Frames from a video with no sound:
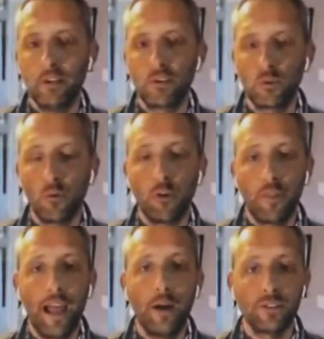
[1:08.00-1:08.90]
administered over a
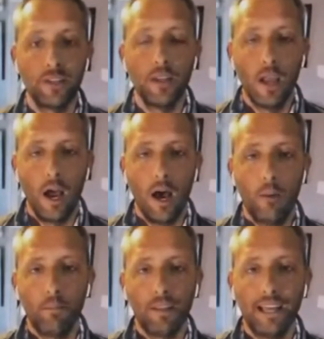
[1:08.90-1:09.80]
thousand uh,
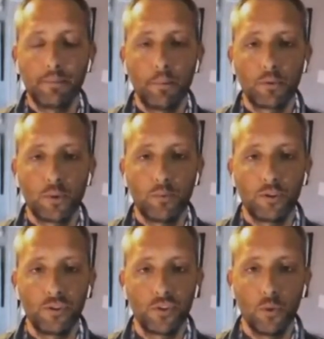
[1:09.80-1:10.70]
plasma
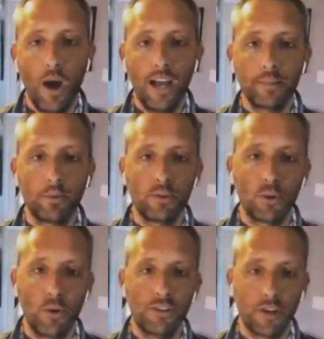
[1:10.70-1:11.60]
prescriptions to hospitals
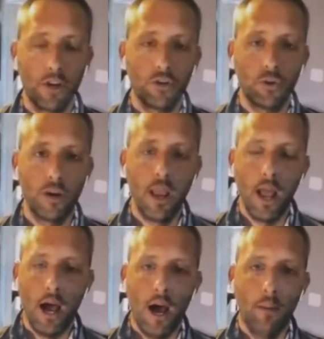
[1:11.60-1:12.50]
across the country.
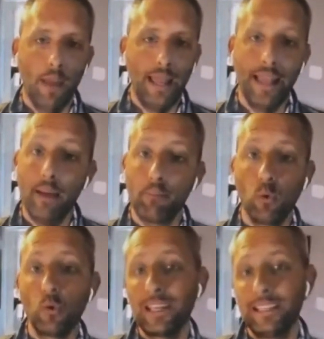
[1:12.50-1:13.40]
Um, and that
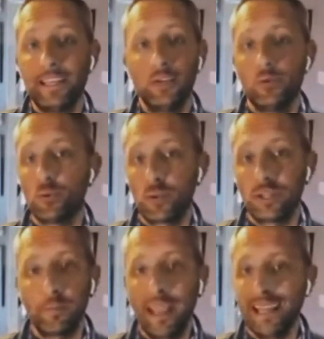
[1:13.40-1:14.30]
pool continues to
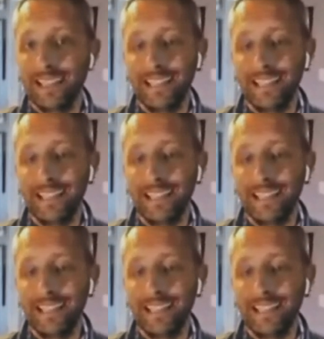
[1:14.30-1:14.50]
expand